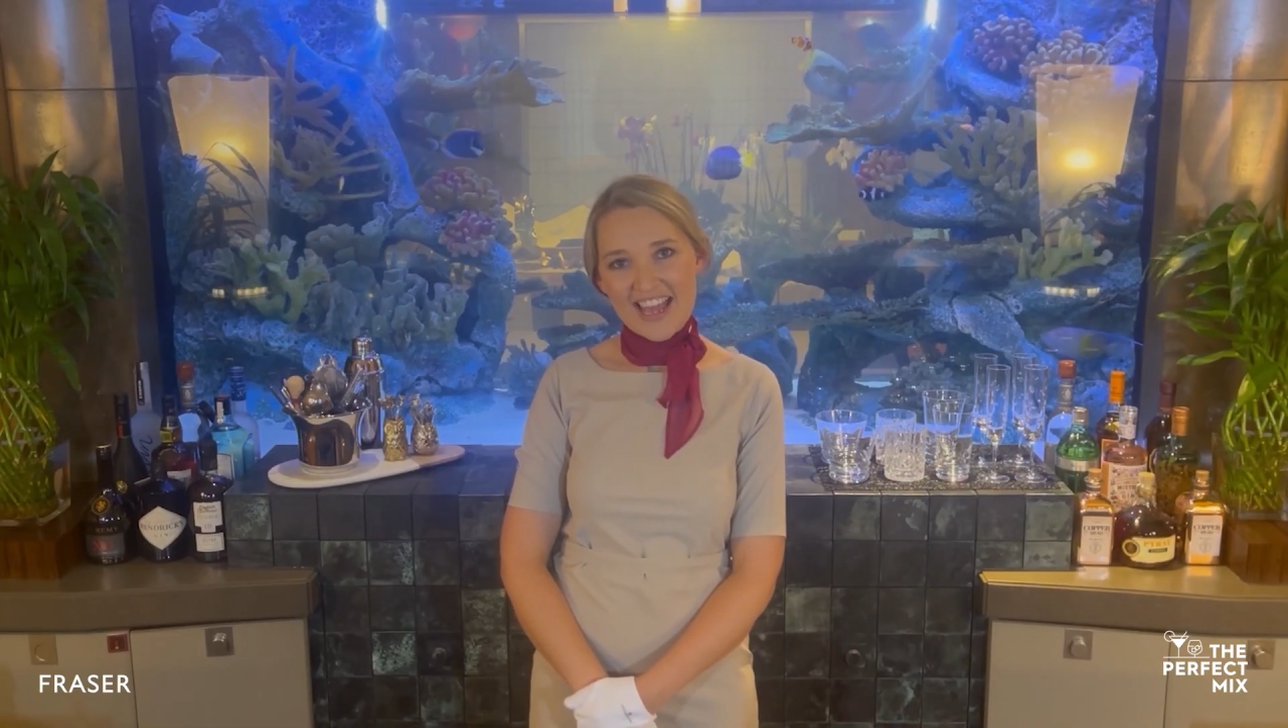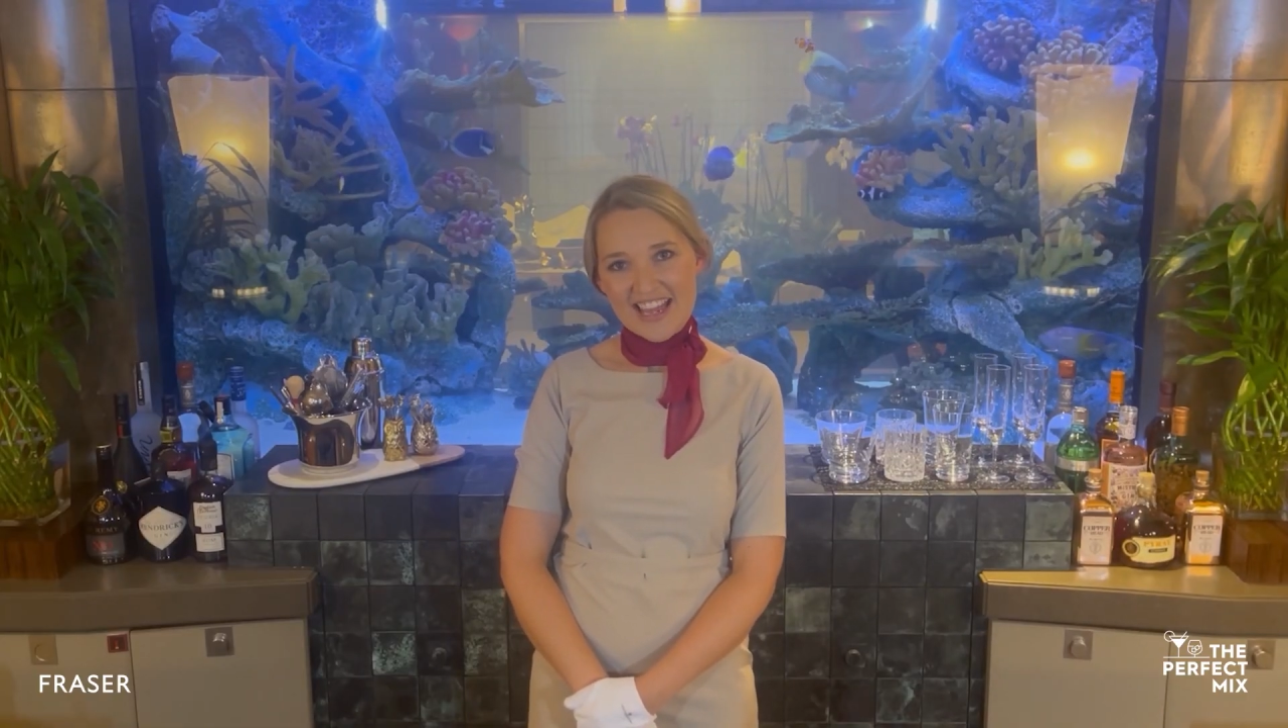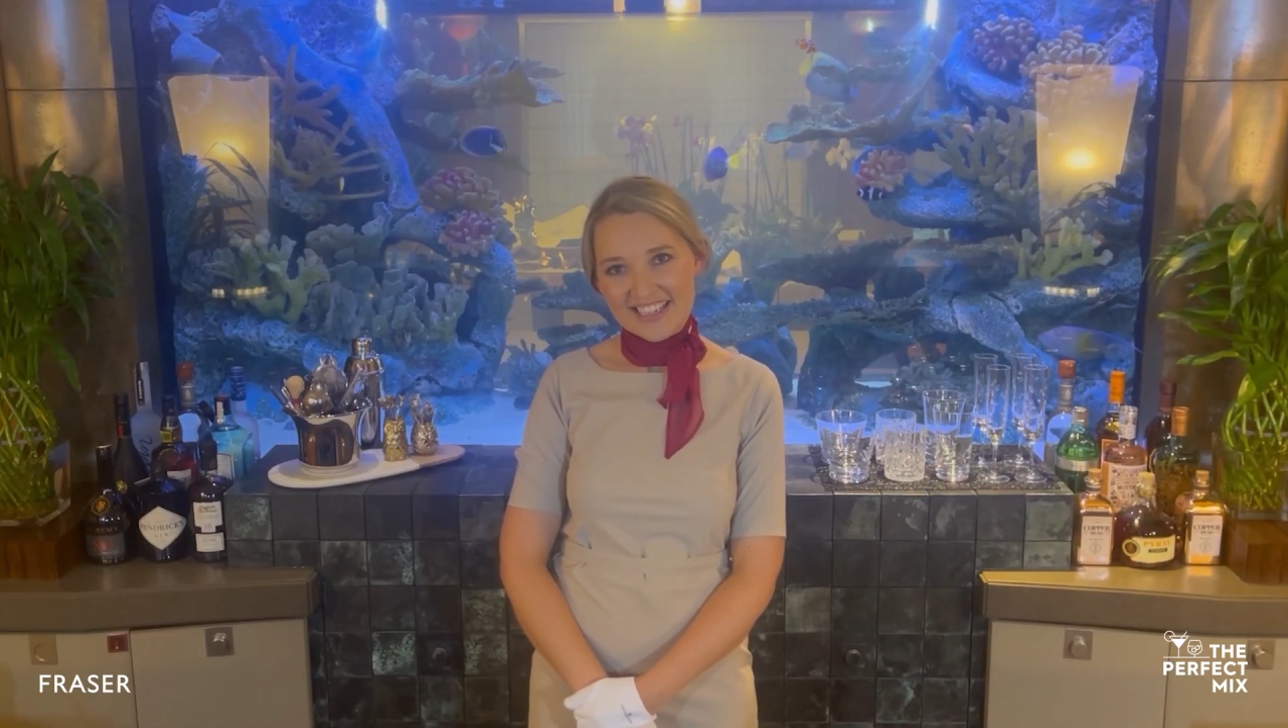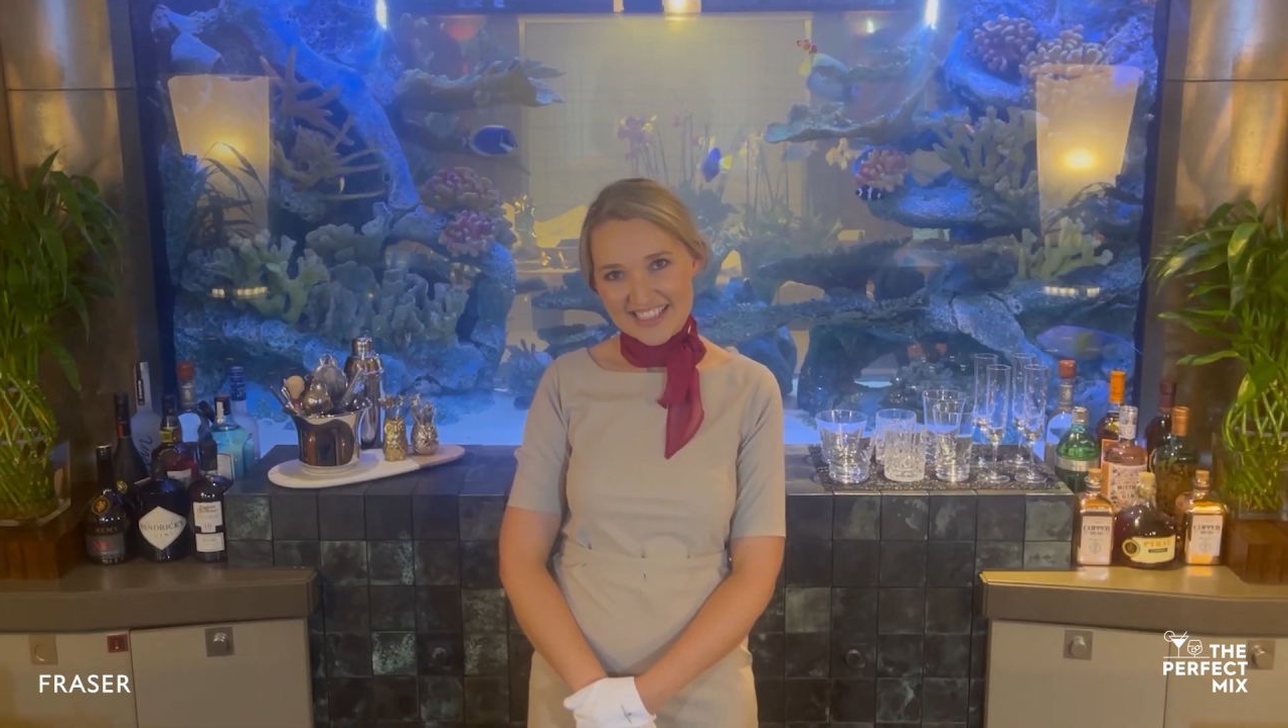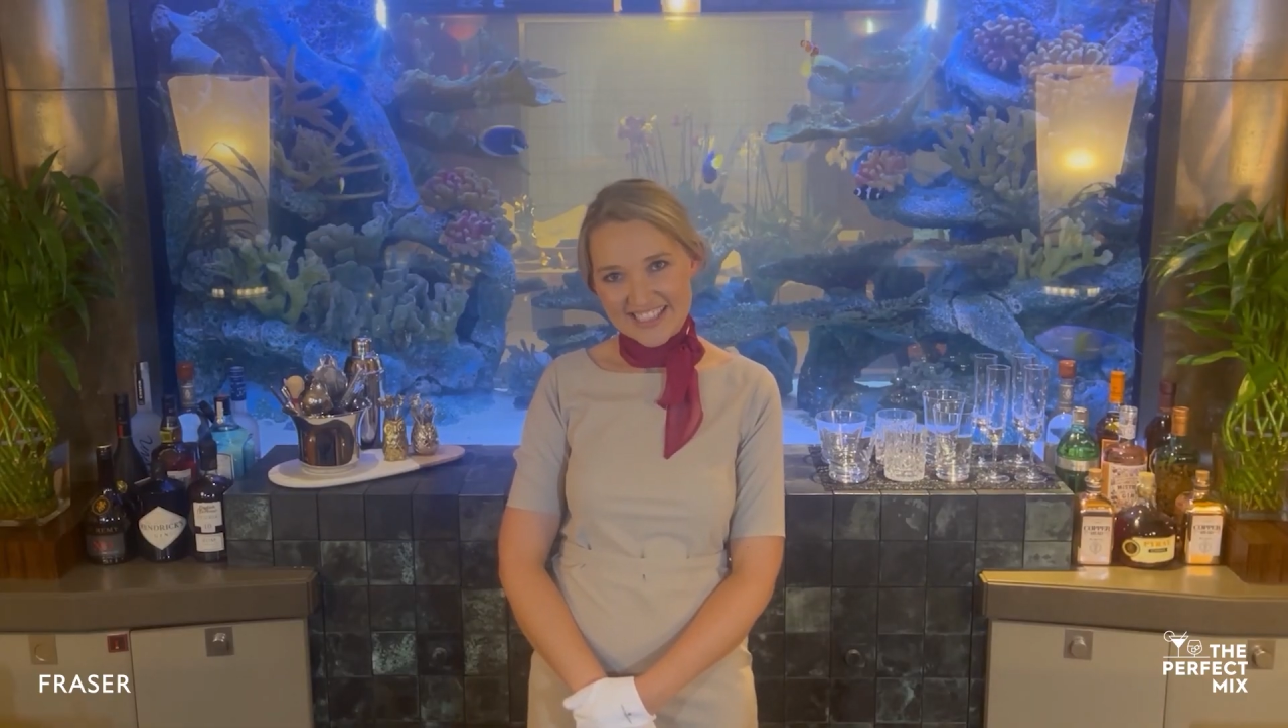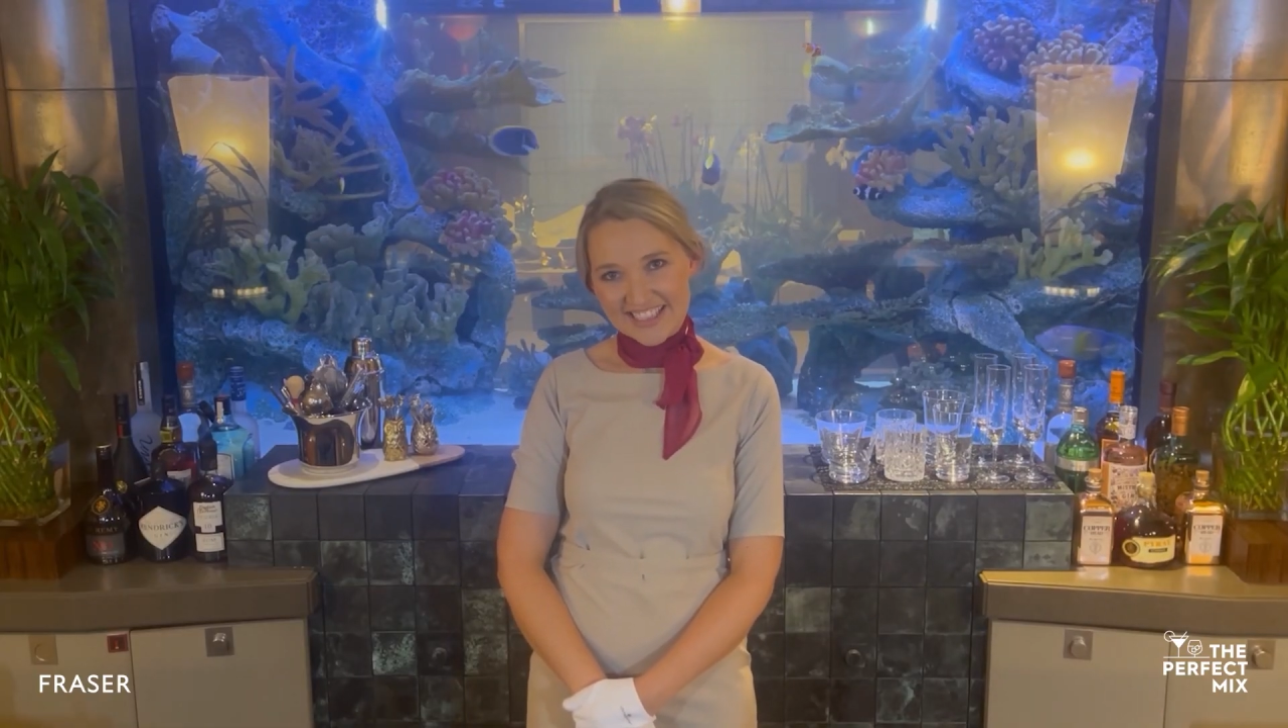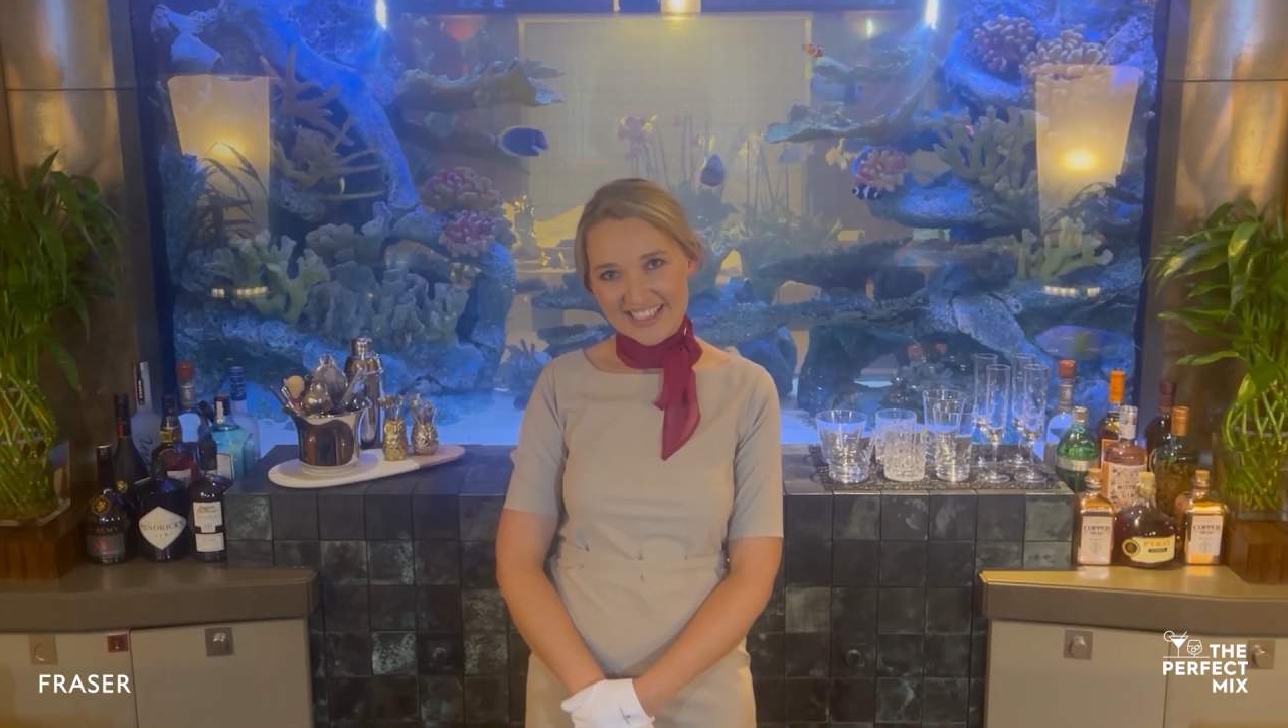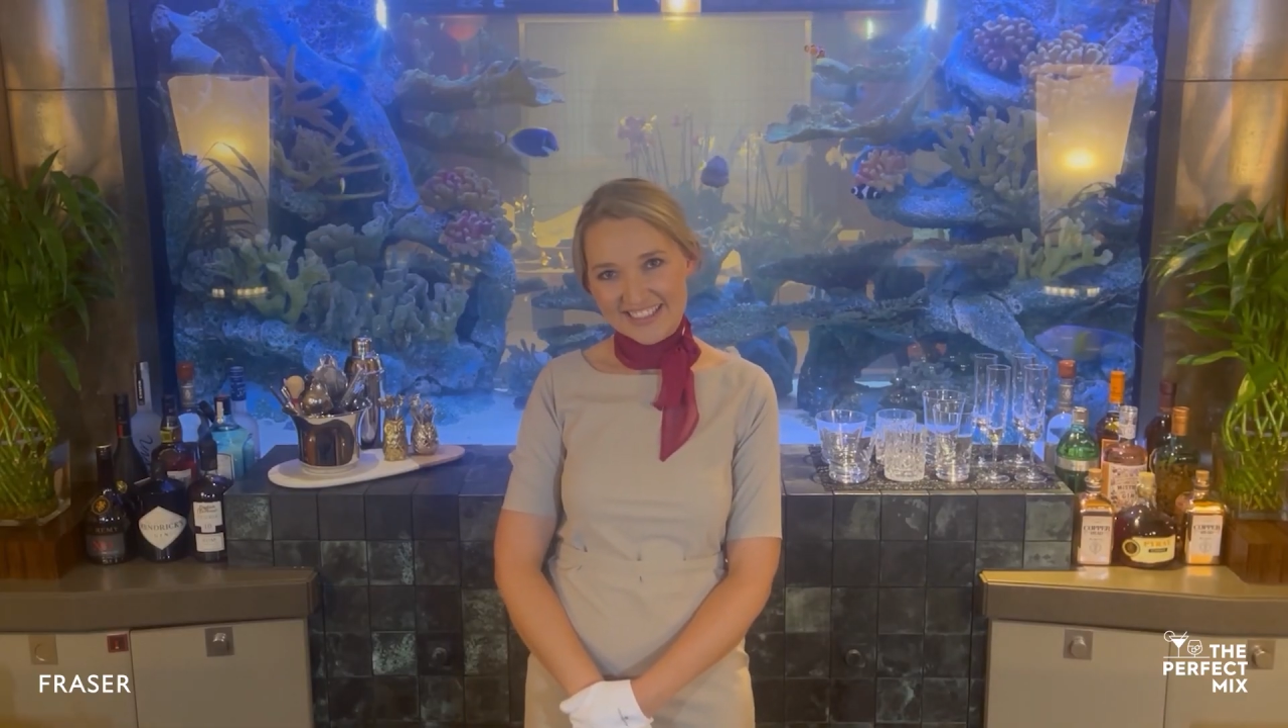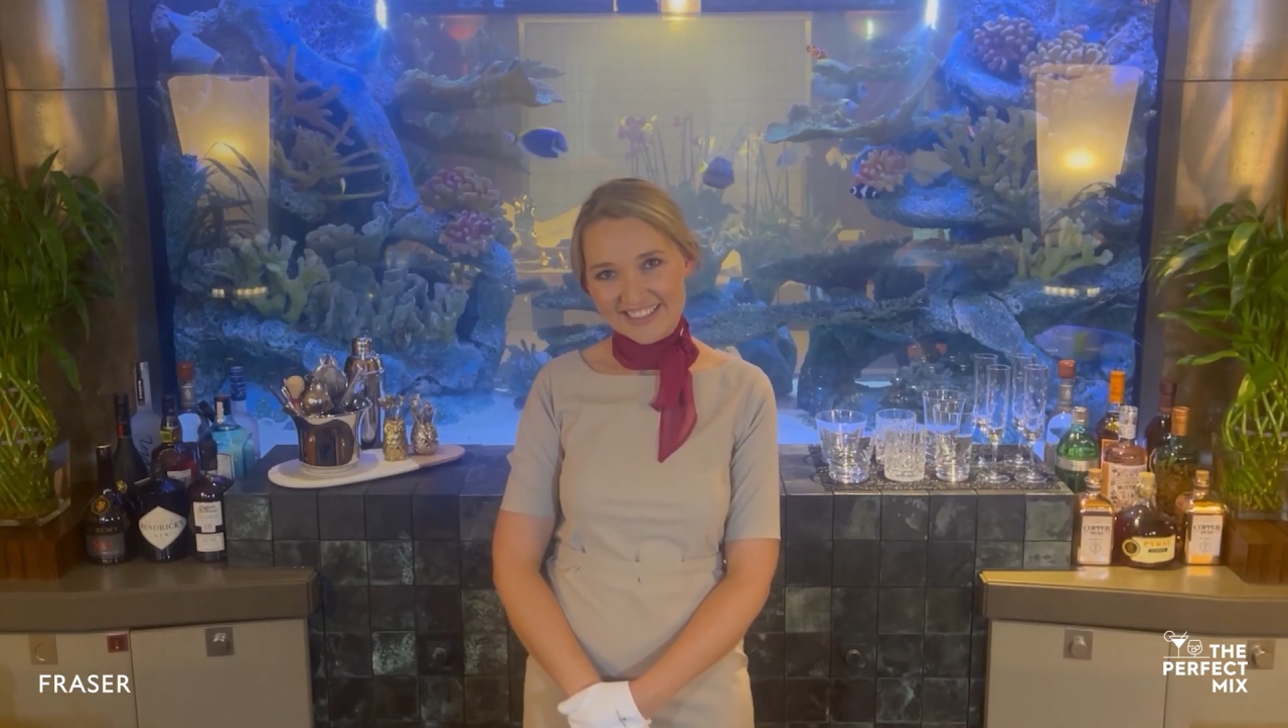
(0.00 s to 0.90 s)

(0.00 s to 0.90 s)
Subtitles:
and at sea.